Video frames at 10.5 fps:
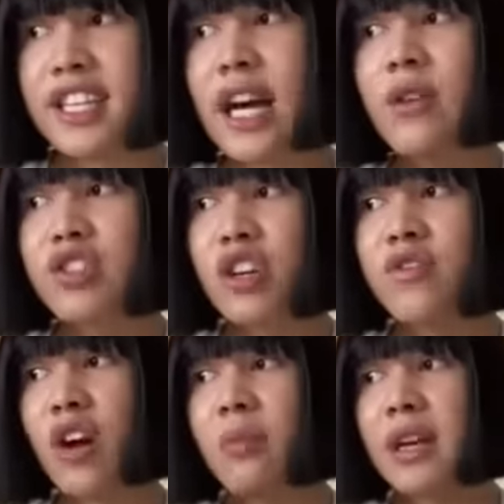that was your
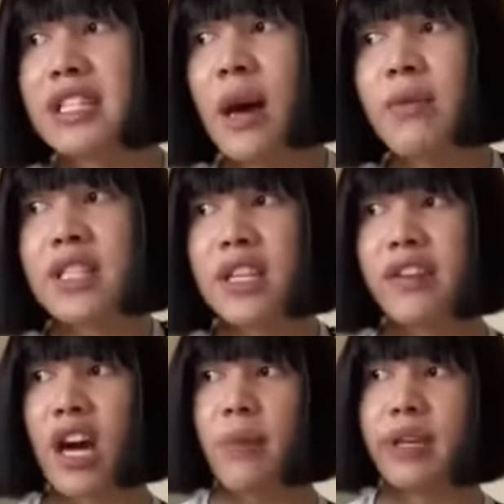fault because I wasn't even
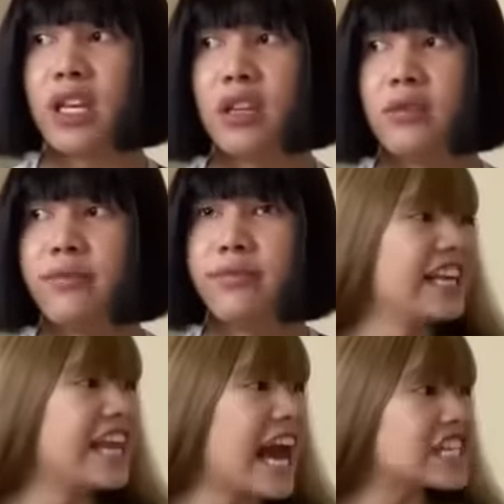copying.
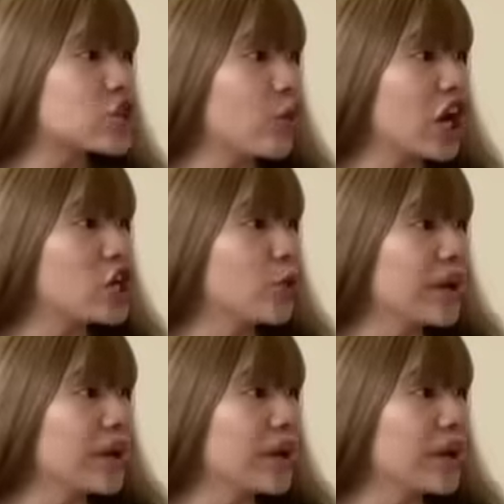Yes, you were. You were